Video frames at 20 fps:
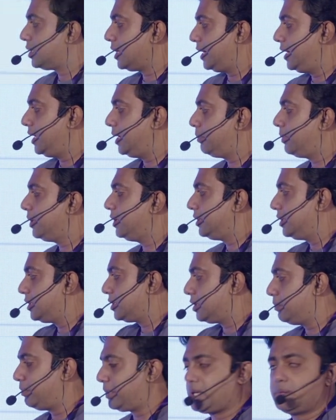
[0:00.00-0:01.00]
enabled, it
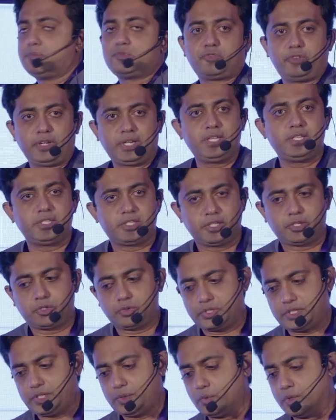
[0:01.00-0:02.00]
becomes very easy to
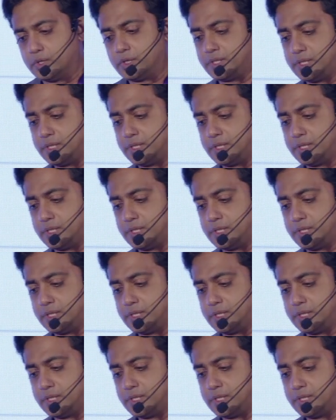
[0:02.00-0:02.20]
see what is